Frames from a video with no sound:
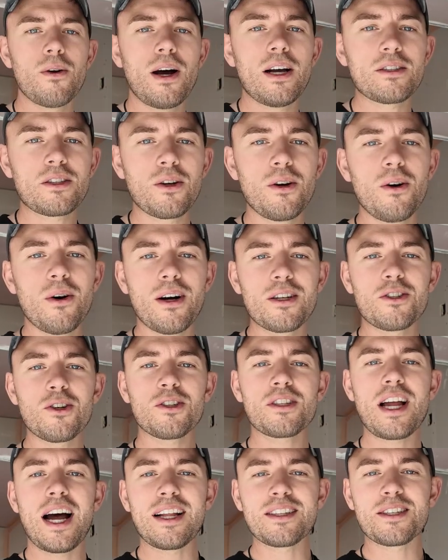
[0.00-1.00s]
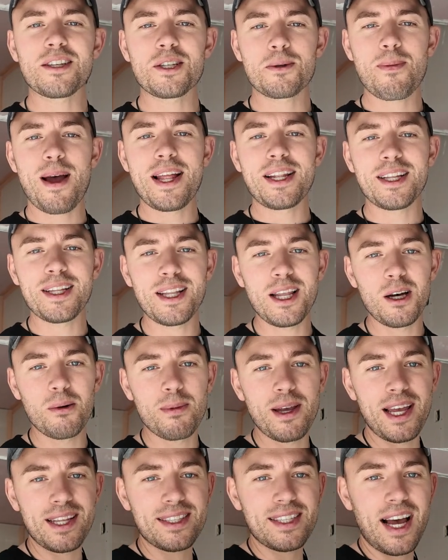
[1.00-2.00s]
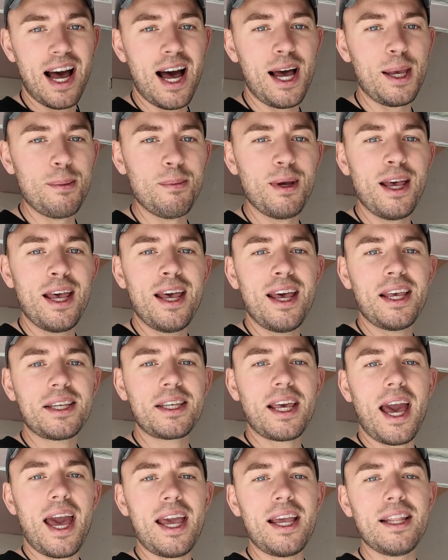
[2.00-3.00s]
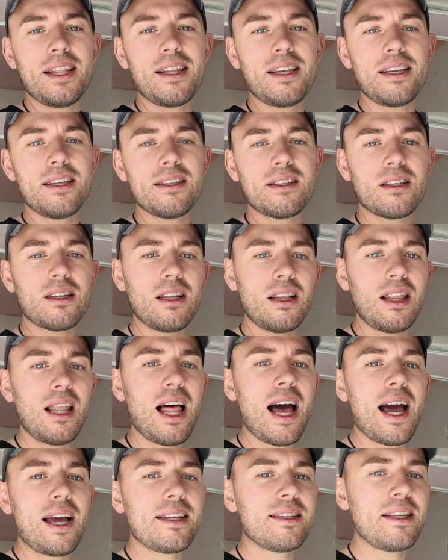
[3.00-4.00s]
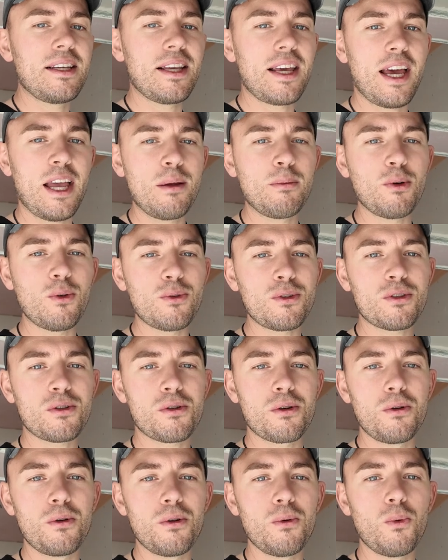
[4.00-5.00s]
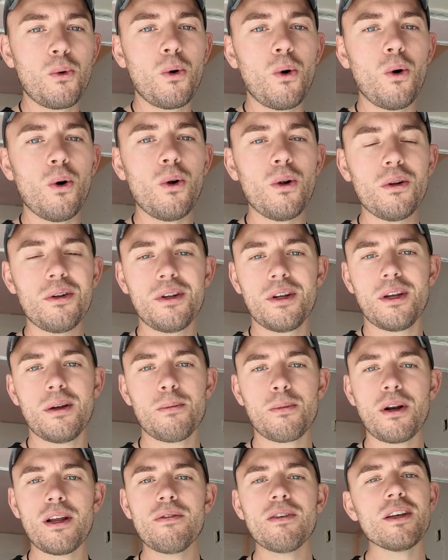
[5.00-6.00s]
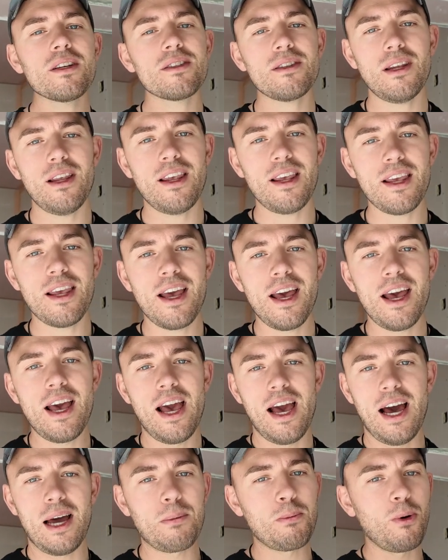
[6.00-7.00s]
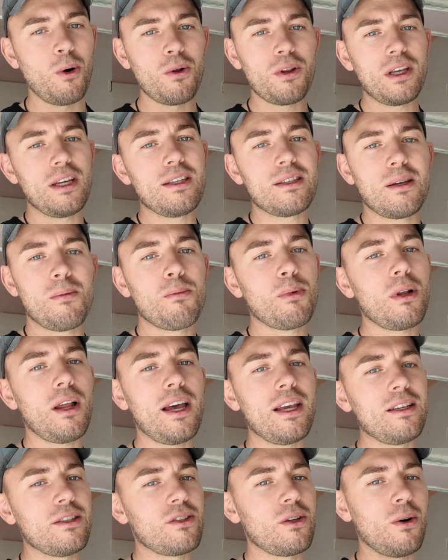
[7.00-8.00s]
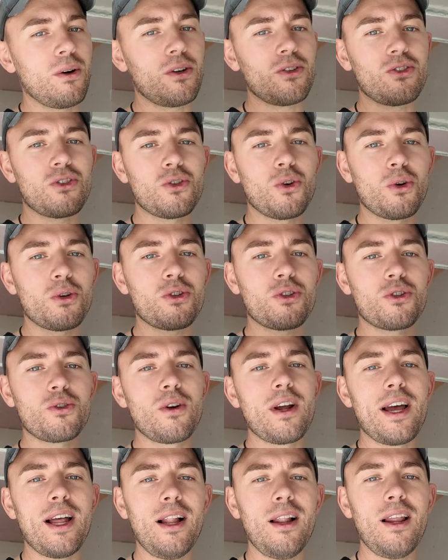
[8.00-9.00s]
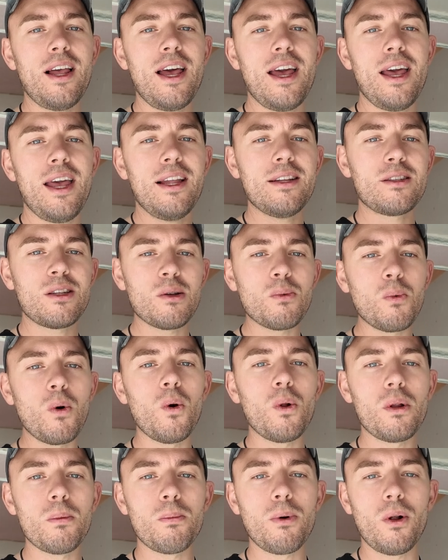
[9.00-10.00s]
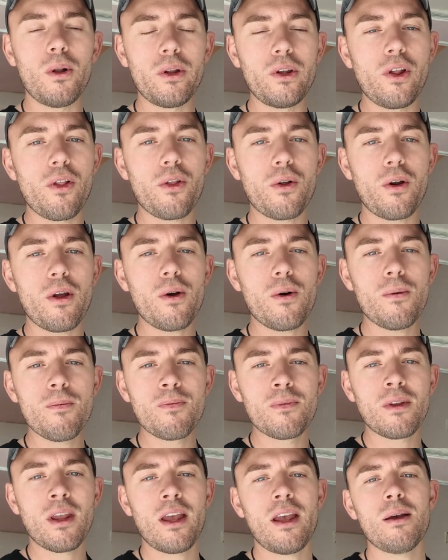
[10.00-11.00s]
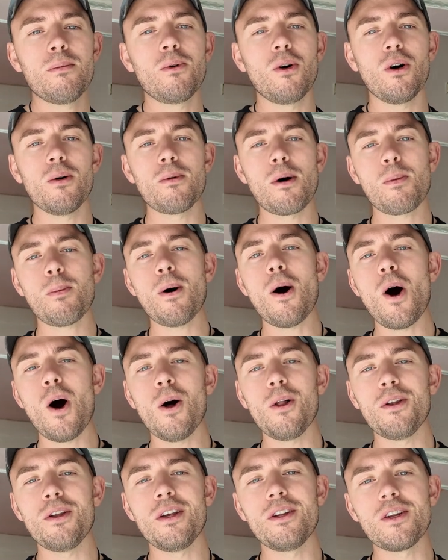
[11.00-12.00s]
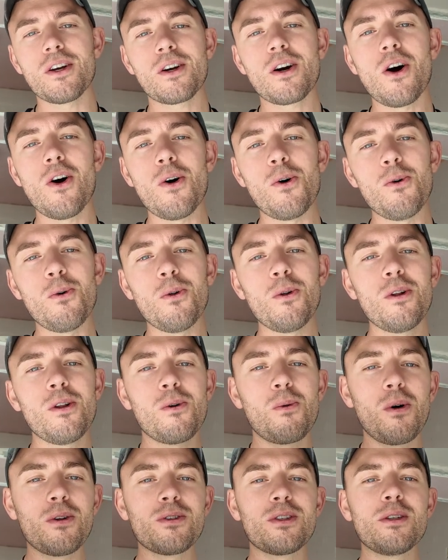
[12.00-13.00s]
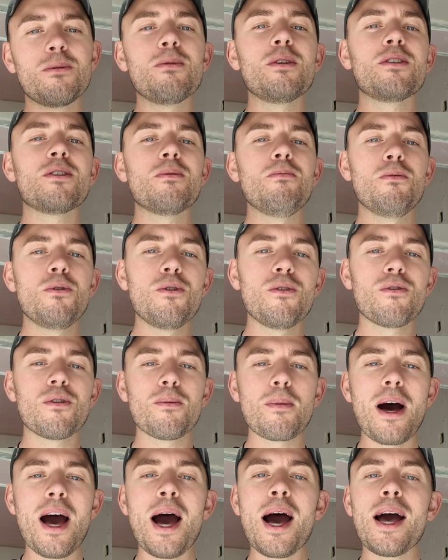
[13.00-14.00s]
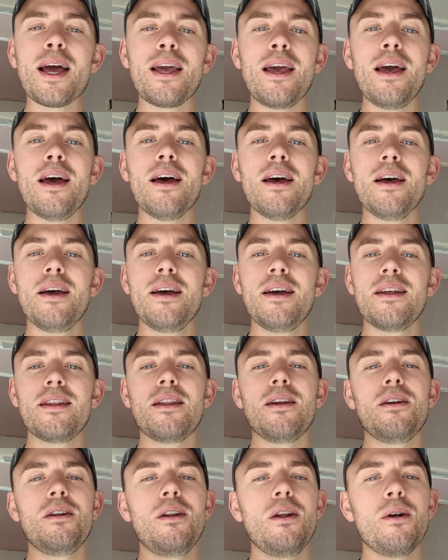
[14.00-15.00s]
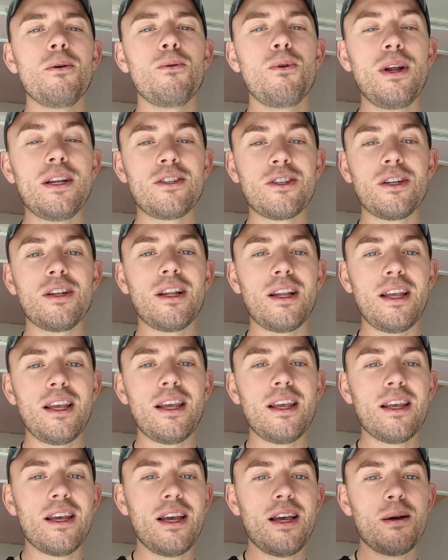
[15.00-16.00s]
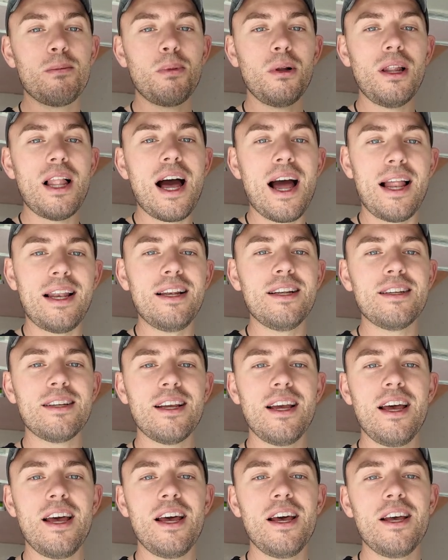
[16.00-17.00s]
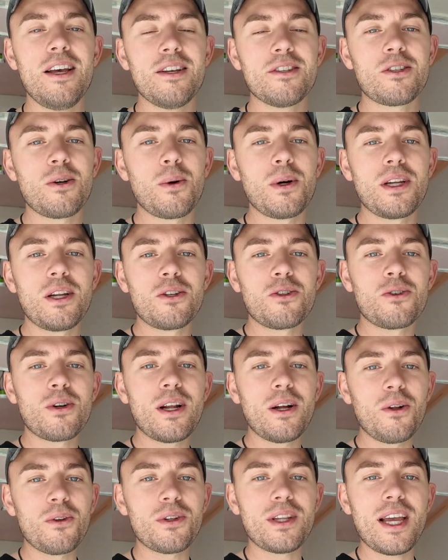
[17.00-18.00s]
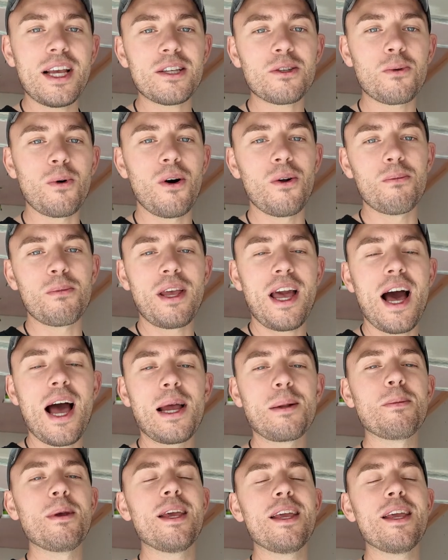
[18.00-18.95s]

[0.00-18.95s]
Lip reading: Right, so I just had to spend a little bit of time getting these lighting cables through the wall. Previously, I'd put these in place so I could just drill into the wall and pull it through, but my partner, Nicole, wanted me to move them higher than originally planned. So when I drilled this one behind